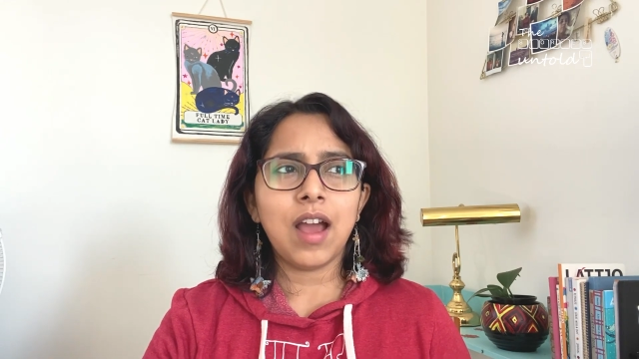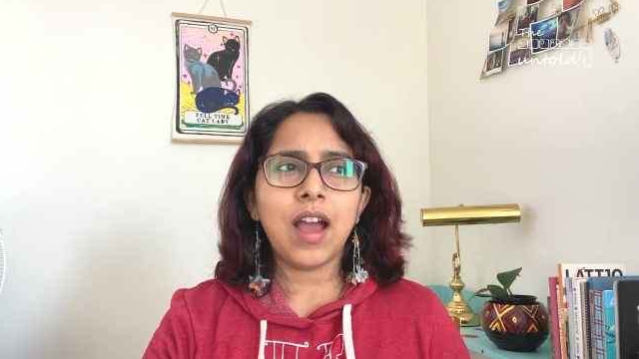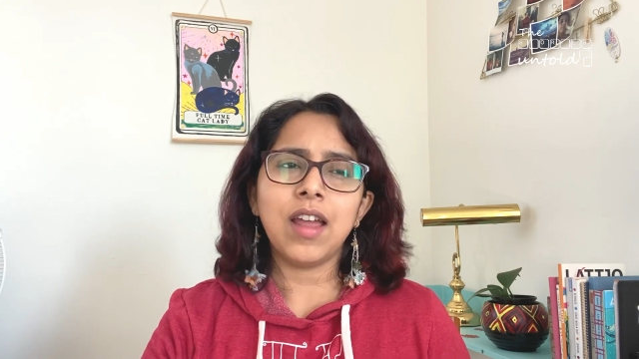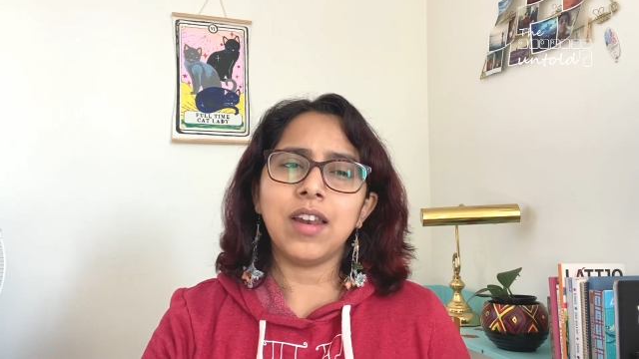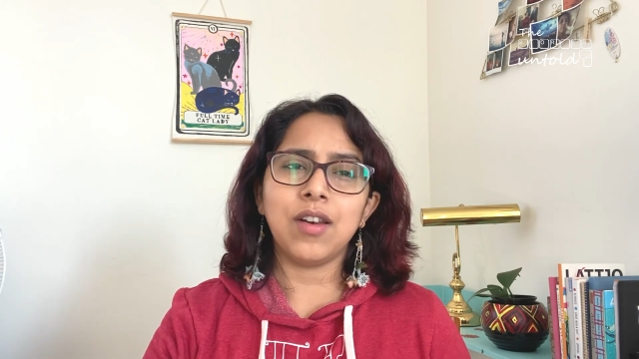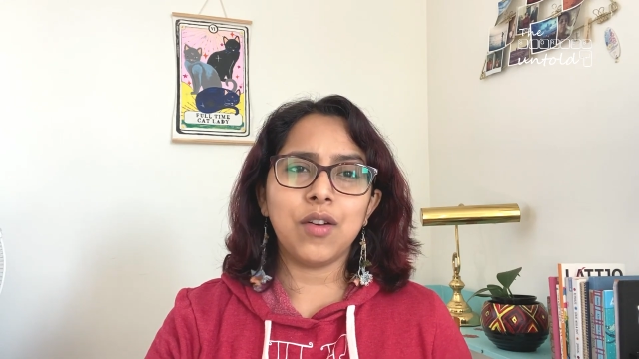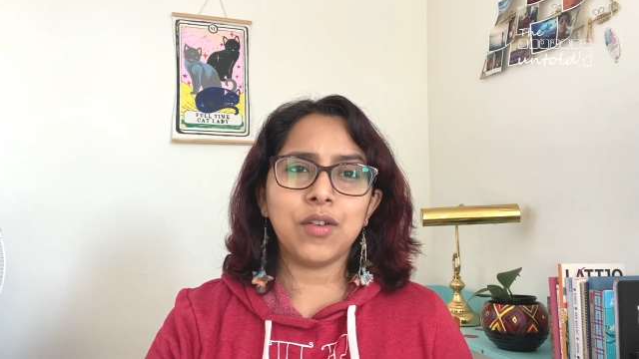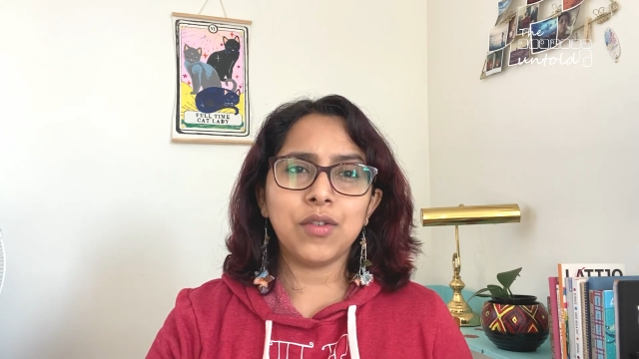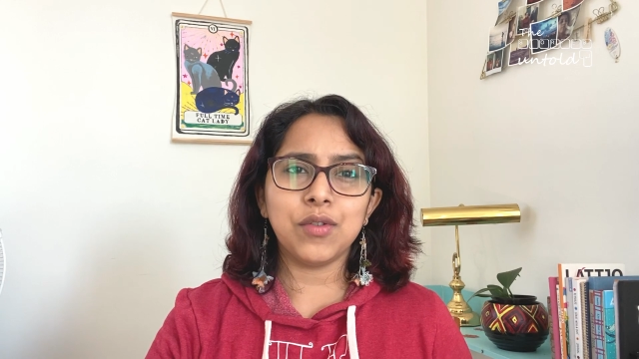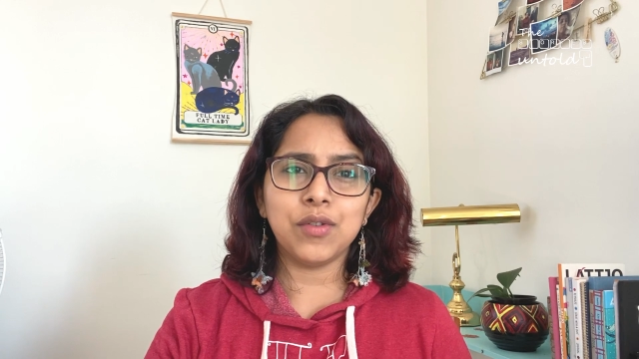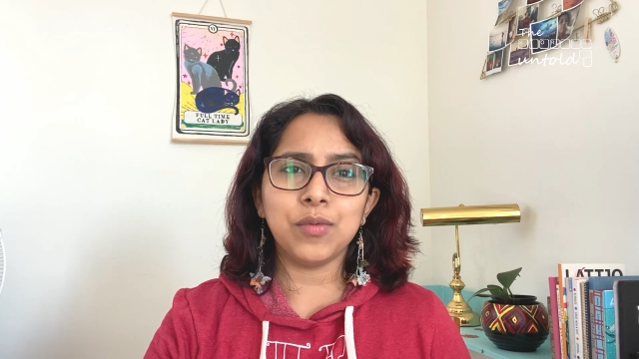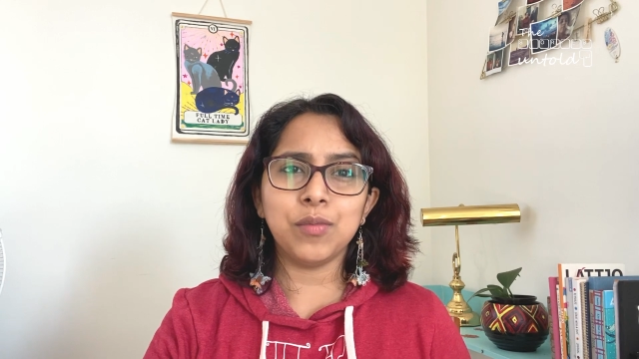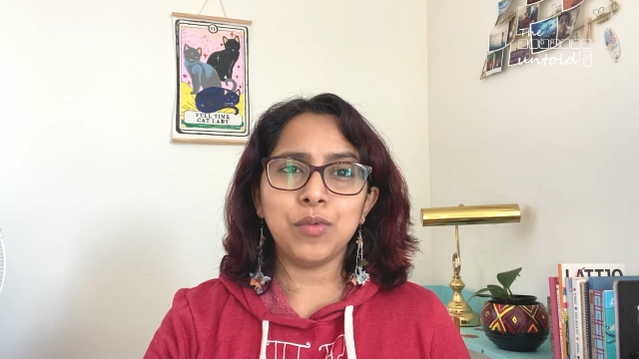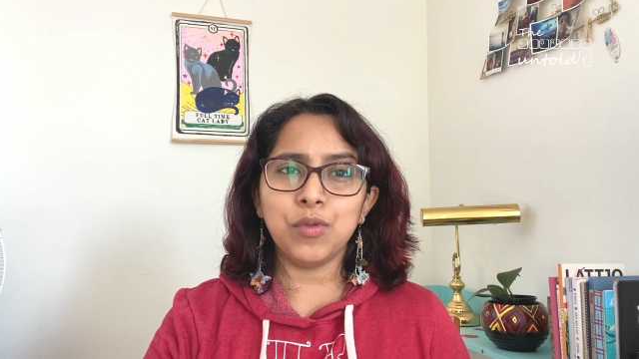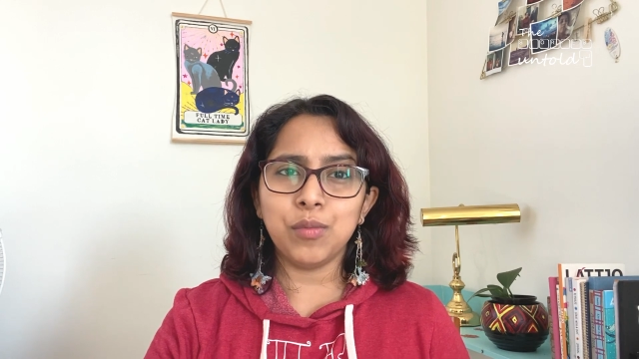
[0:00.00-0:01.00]
I did not go
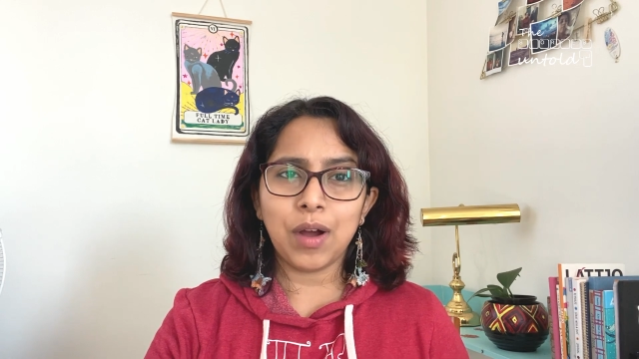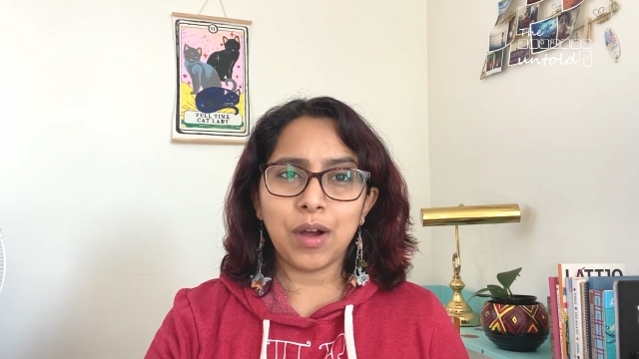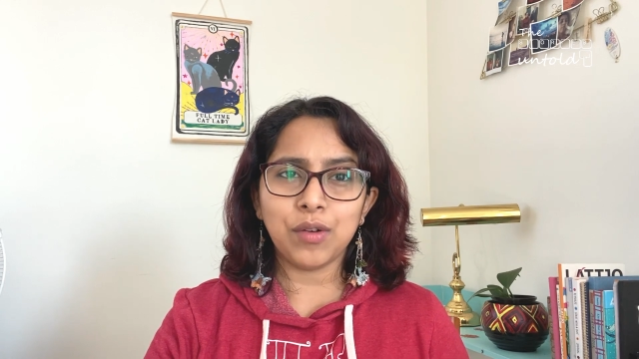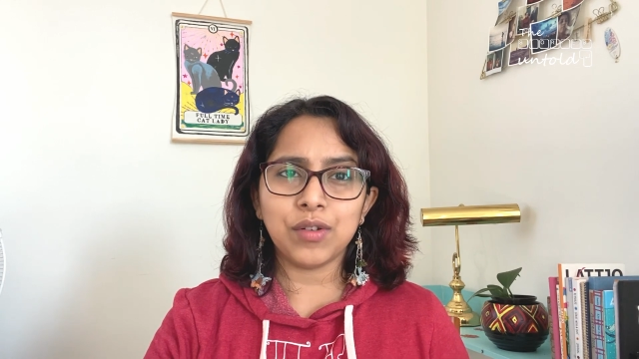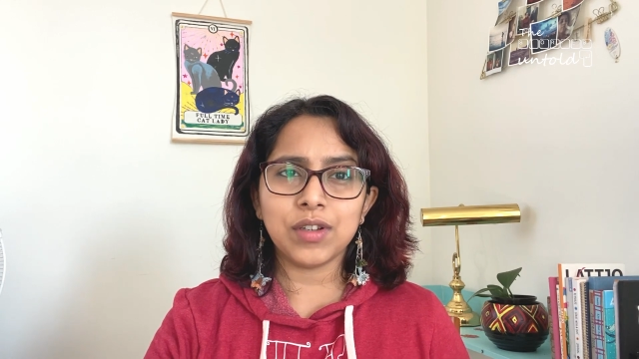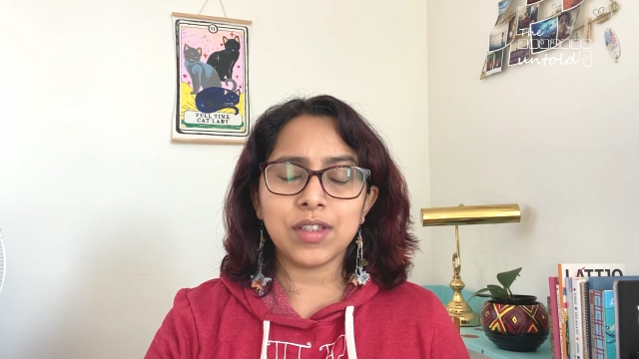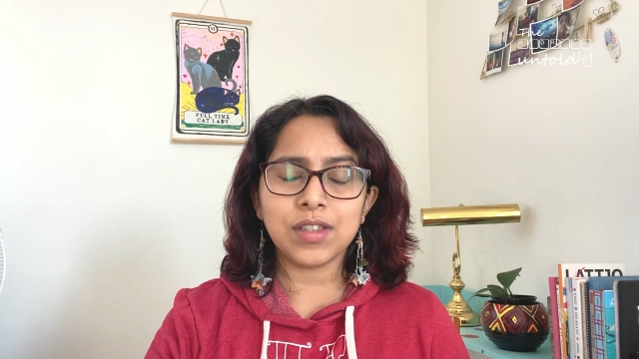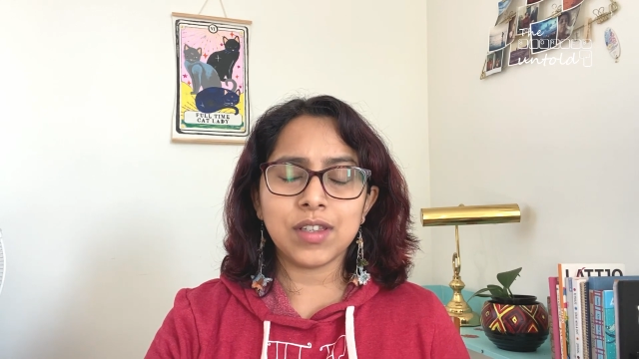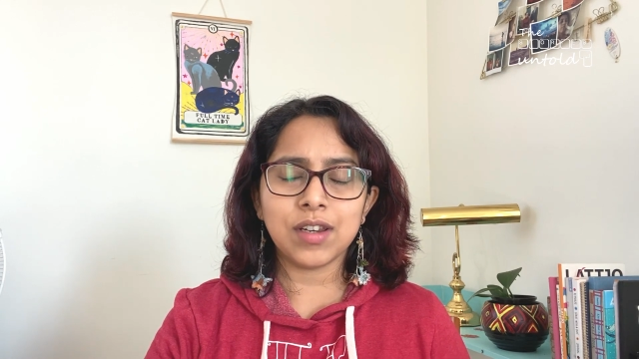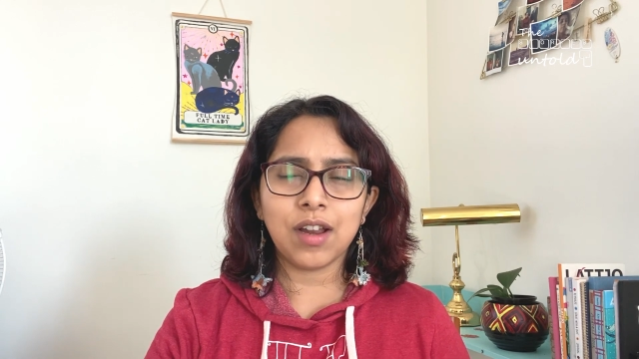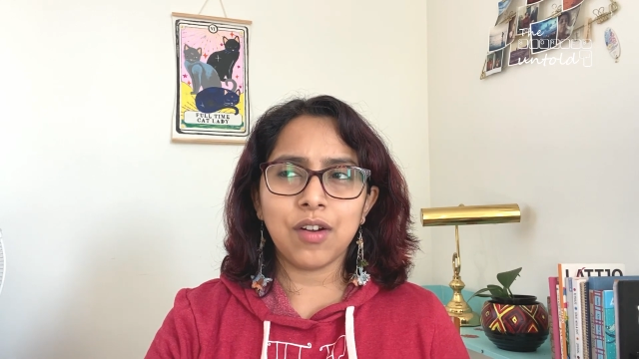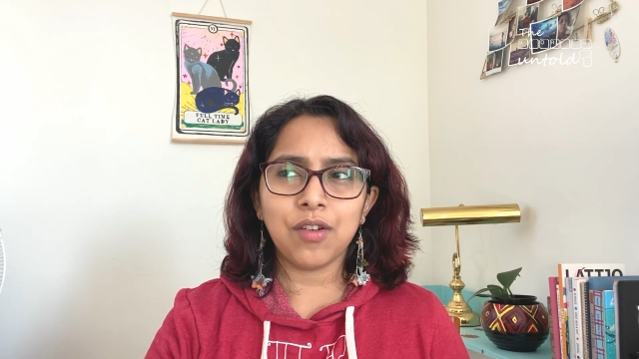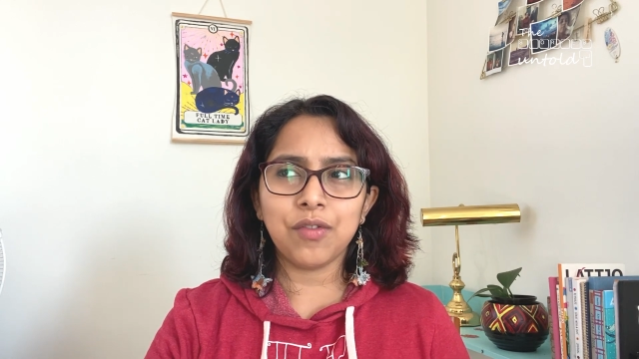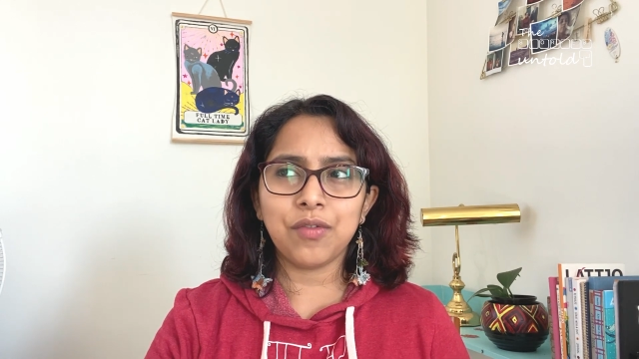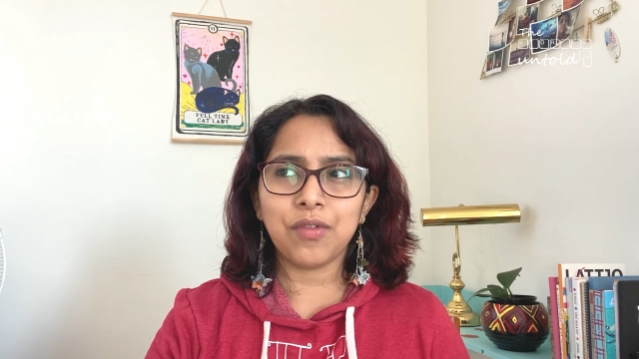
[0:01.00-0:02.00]
to Blue Mountains
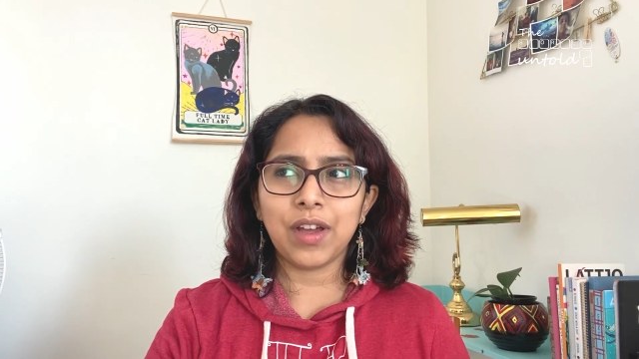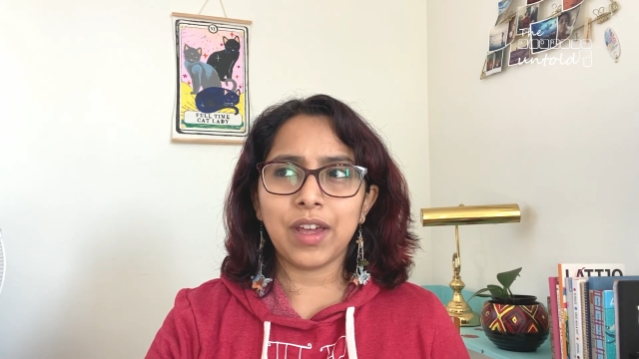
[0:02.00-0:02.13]
enough,